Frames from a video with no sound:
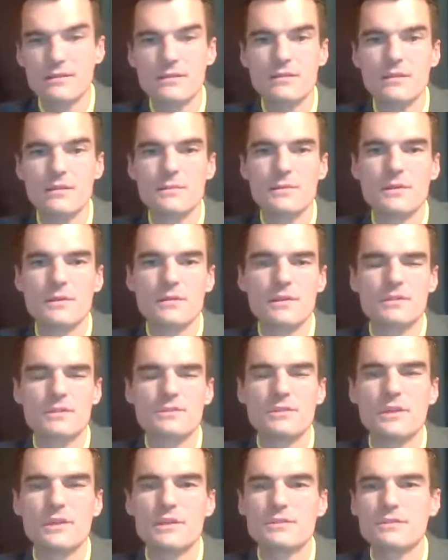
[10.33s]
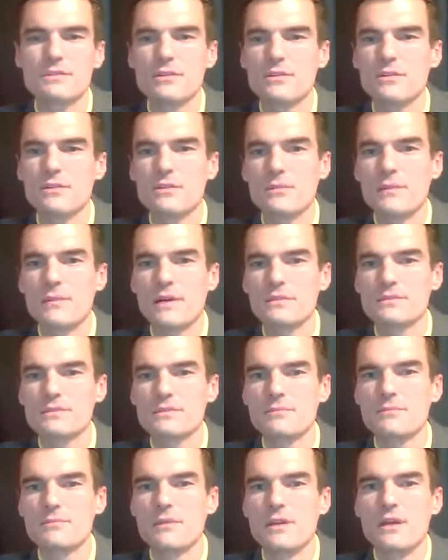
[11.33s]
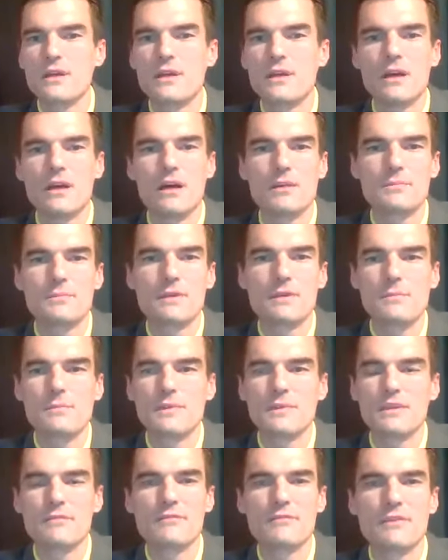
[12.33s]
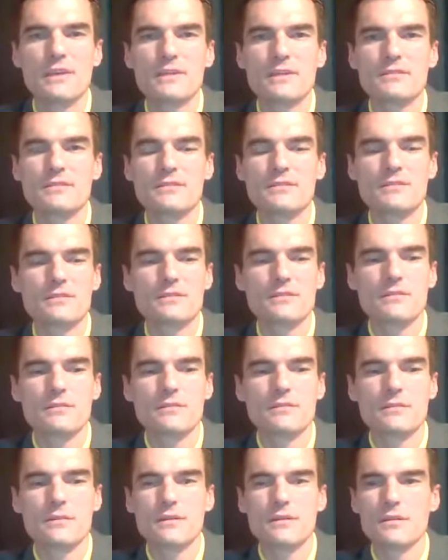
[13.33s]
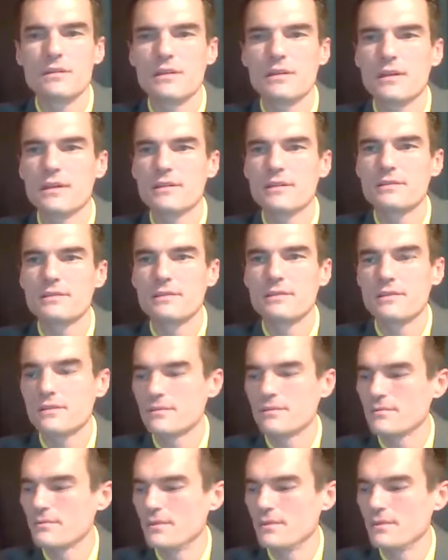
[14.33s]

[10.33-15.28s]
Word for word: I'm going to let you guys know about some upcoming events, and I'm